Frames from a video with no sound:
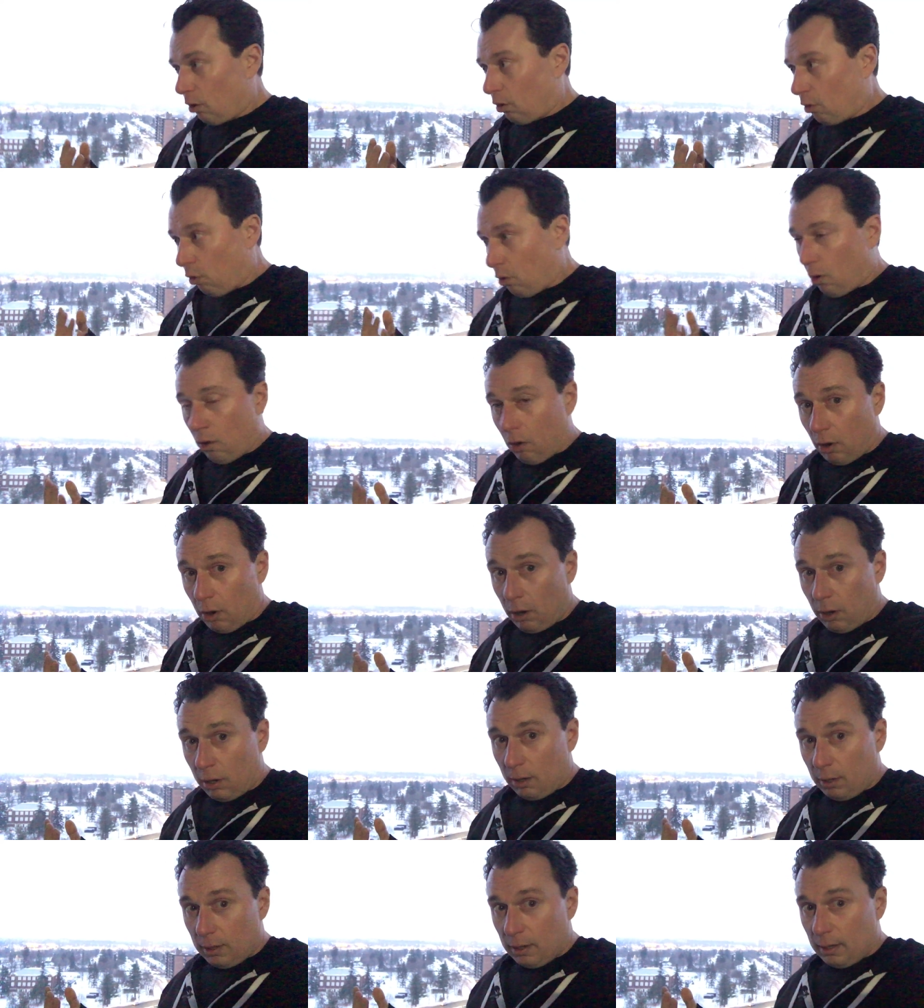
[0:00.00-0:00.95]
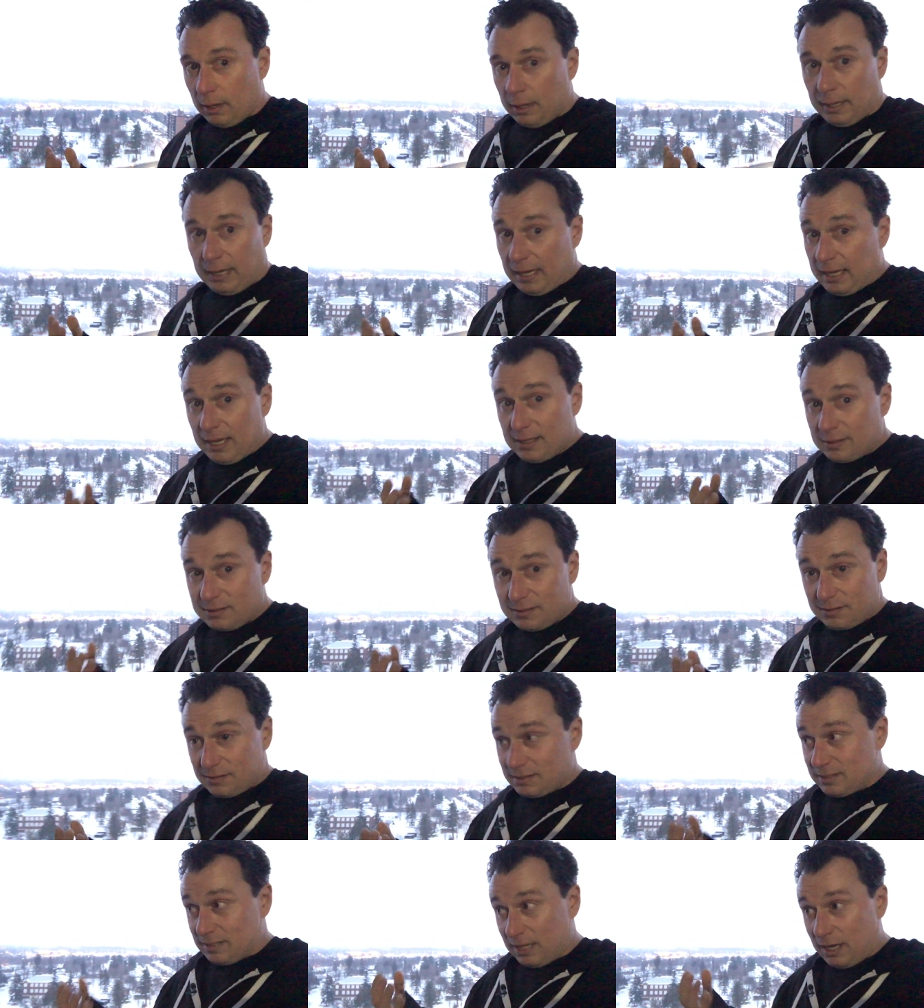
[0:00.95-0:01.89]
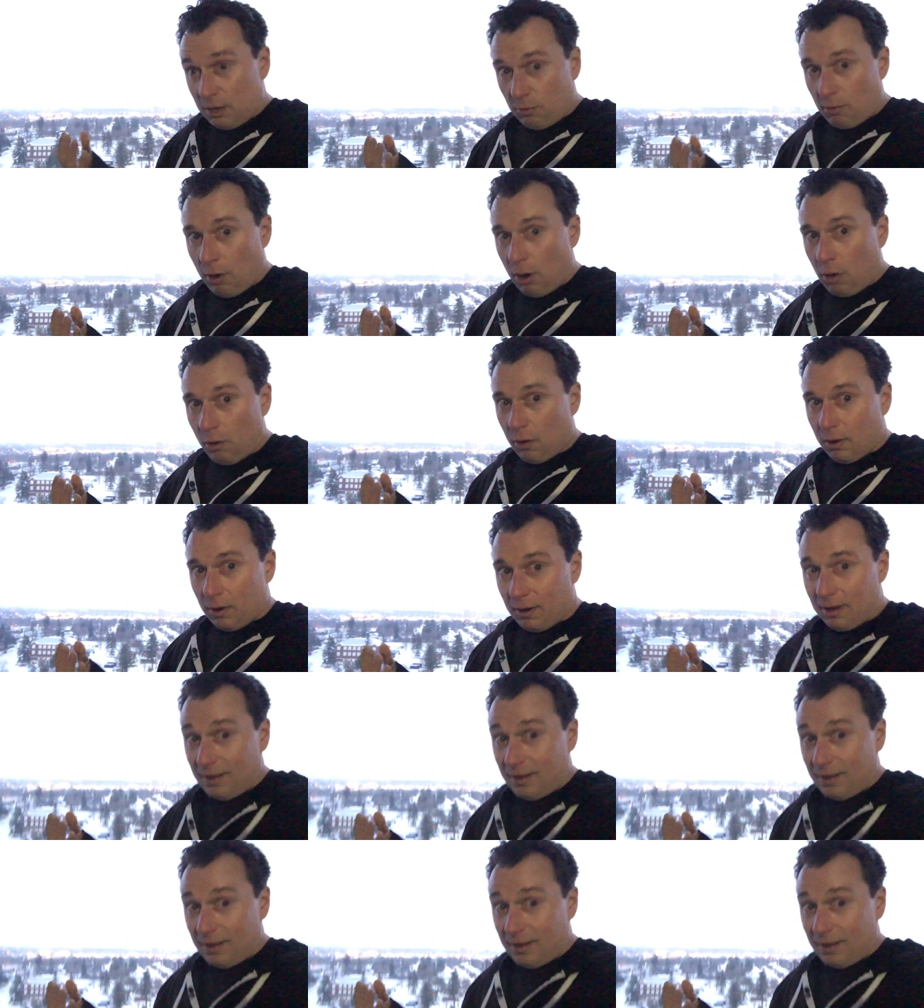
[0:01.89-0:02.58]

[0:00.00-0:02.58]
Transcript: or it's zero.